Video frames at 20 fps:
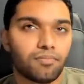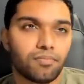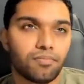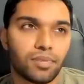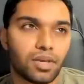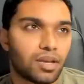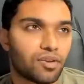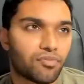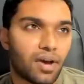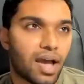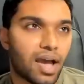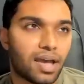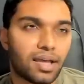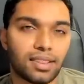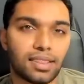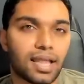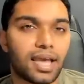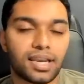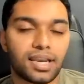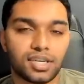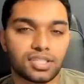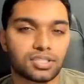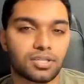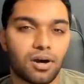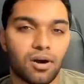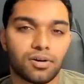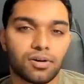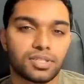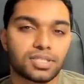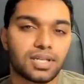if I like a
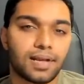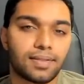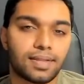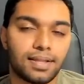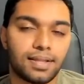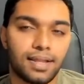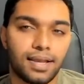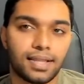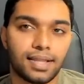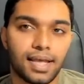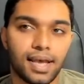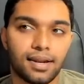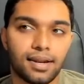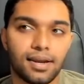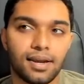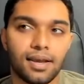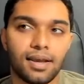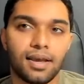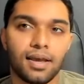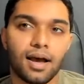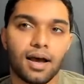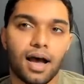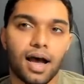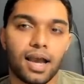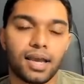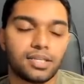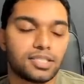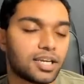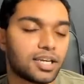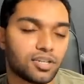song or something like that,
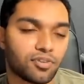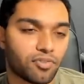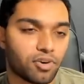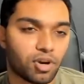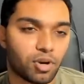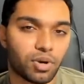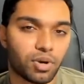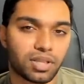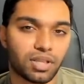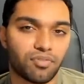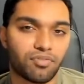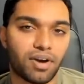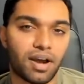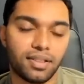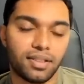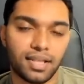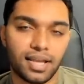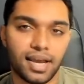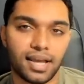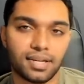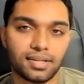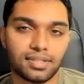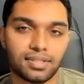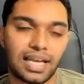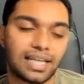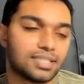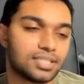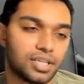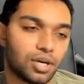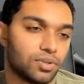I tend to very quickly find that
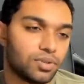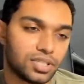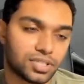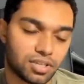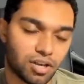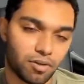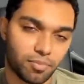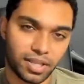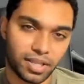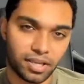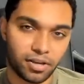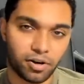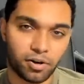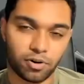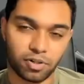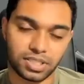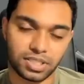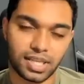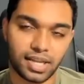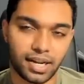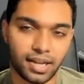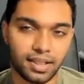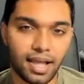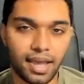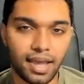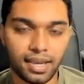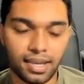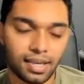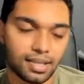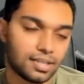that's the only song by that artist that I
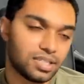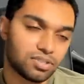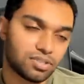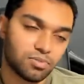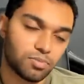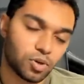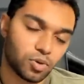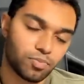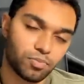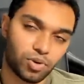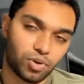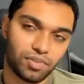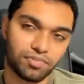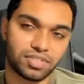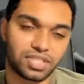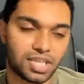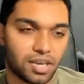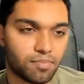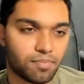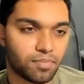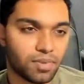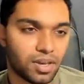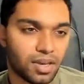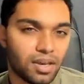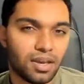like, at least from a brief skim.